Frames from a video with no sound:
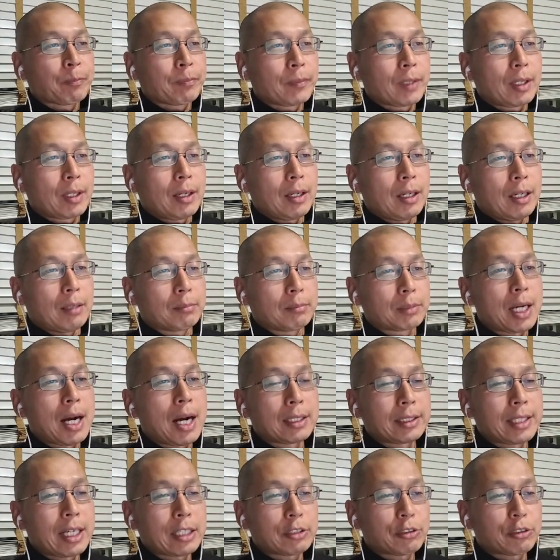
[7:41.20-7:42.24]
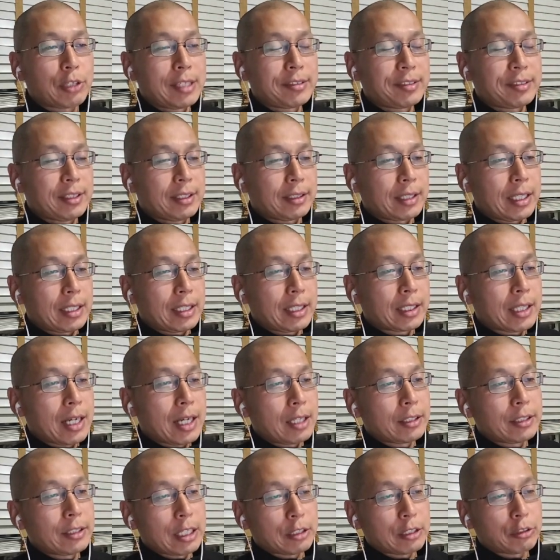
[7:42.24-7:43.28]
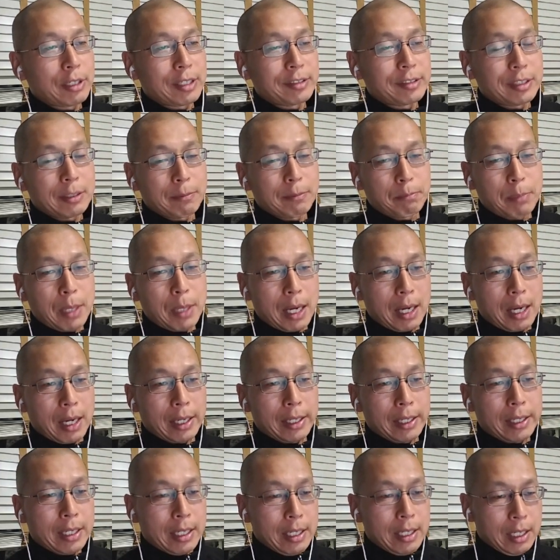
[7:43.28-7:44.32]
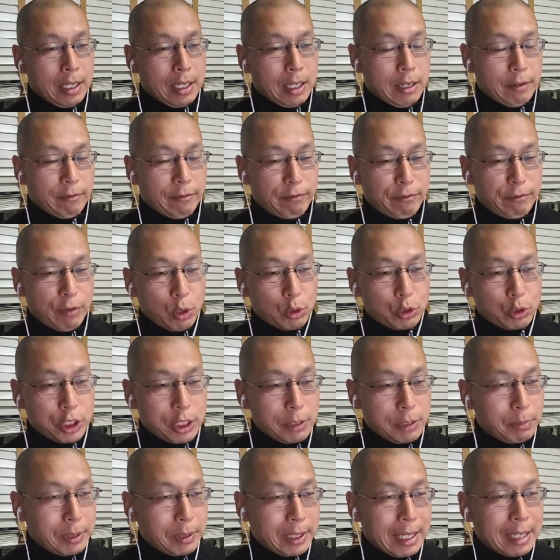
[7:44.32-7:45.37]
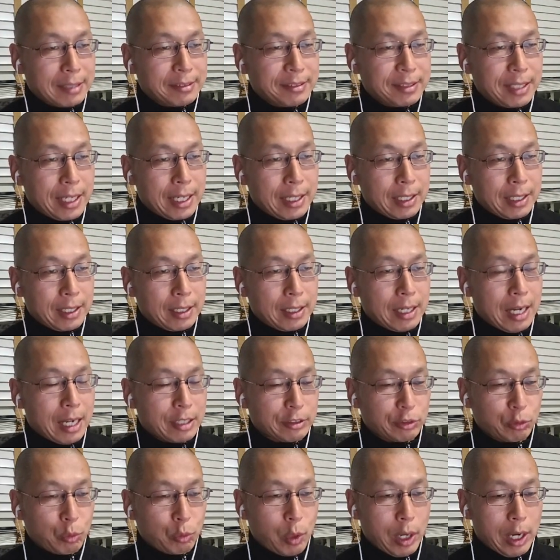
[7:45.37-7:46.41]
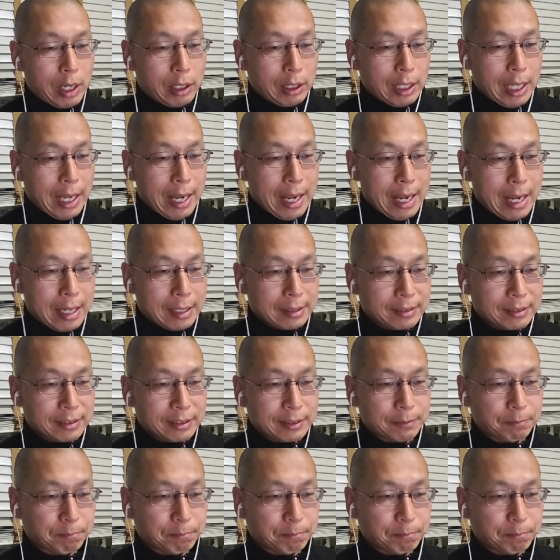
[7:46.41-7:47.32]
contact tracing, and they did contact tracing by phone GPS data as well as